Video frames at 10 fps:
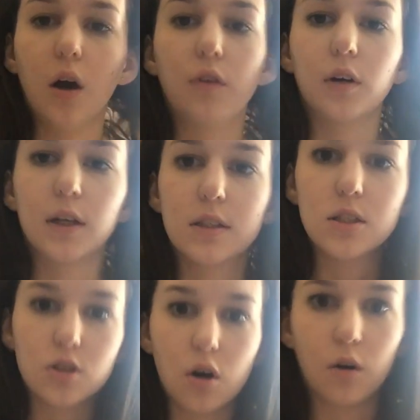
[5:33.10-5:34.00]
Alright,
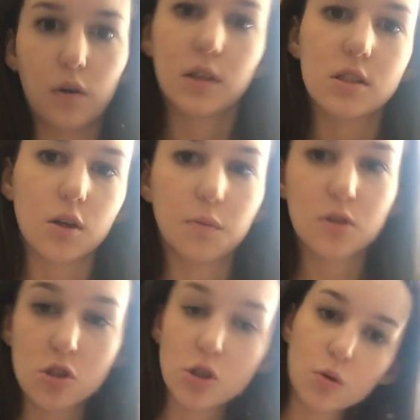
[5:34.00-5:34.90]
so it's
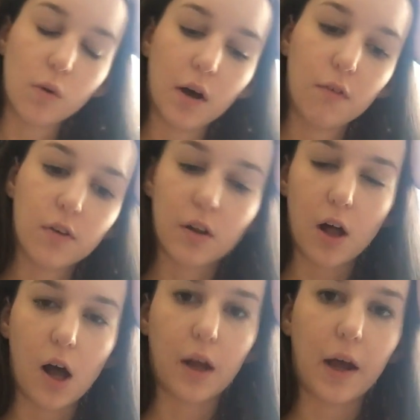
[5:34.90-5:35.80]
almost 12
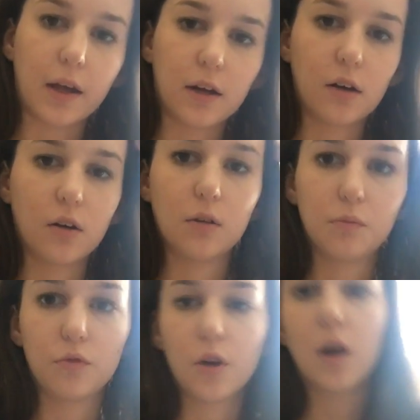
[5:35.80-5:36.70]
o'clock. I got
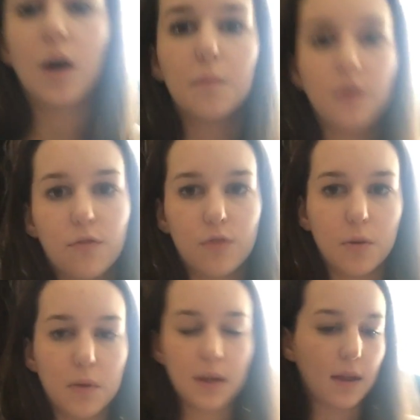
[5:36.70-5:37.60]
home from
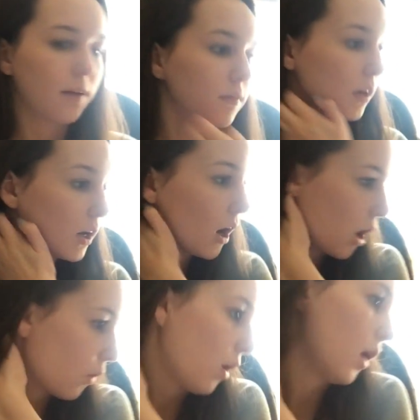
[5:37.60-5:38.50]
filming that
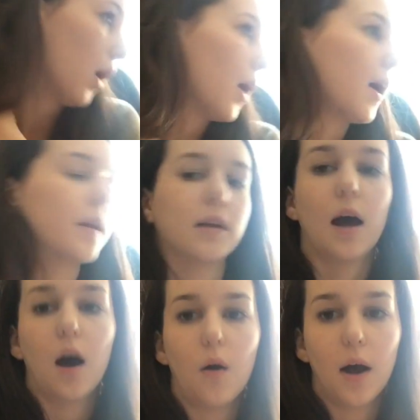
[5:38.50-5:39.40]
video, and
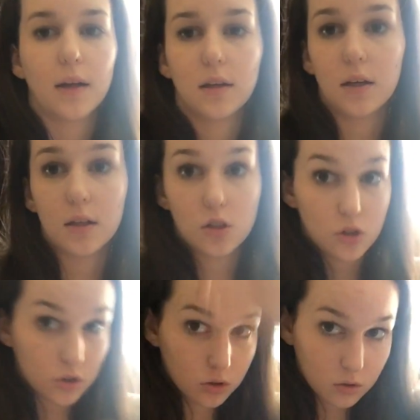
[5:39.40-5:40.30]
now I need
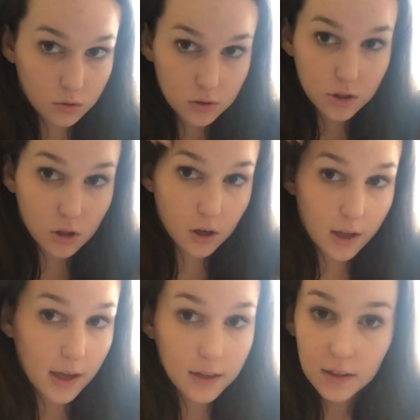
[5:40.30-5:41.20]
to start
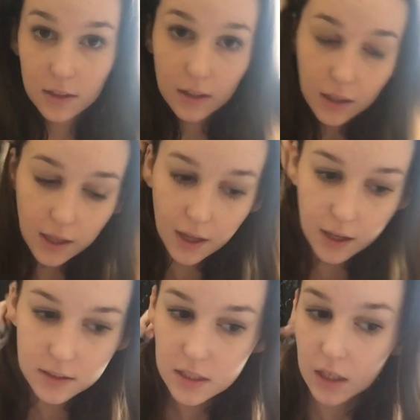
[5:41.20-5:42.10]
editing
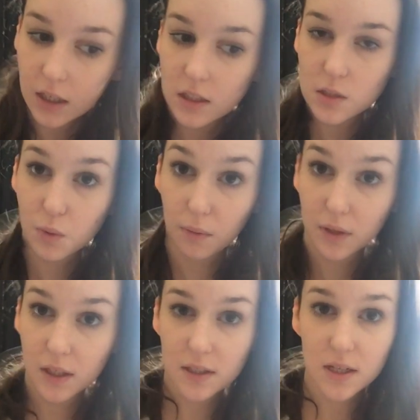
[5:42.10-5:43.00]
it. It's
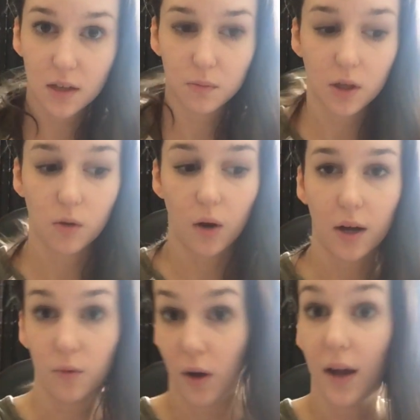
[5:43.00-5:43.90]
probably going to take me
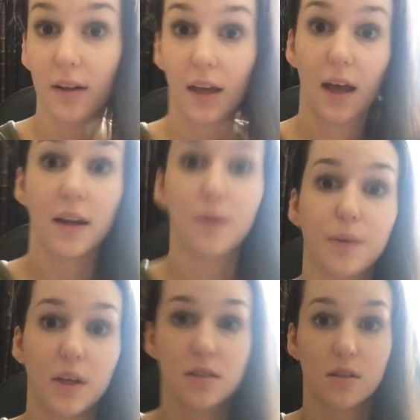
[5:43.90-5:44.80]
quite a while to edit
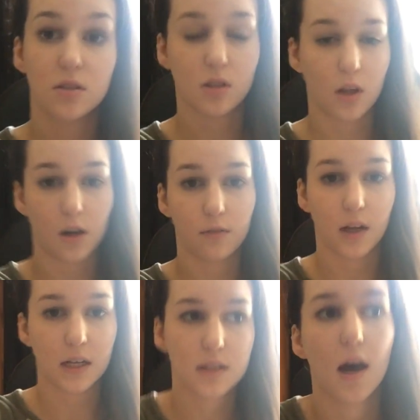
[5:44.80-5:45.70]
because there's a lot of
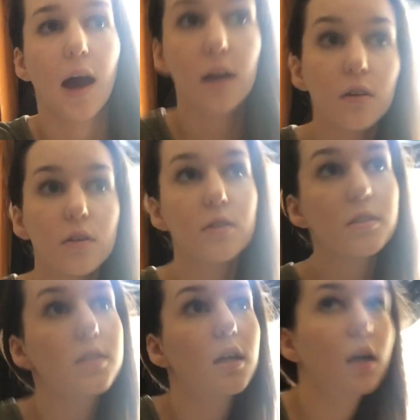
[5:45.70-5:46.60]
like
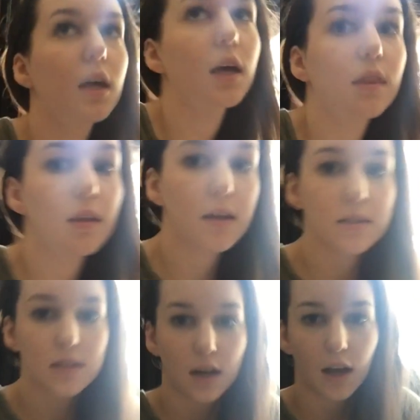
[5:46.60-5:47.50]
titles and
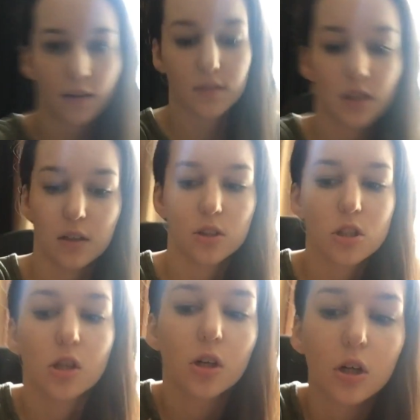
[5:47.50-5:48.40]
things that I have to
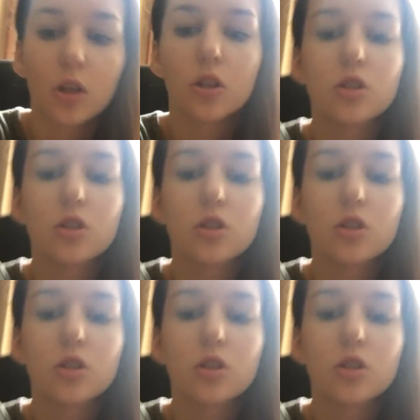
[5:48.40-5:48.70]
insert,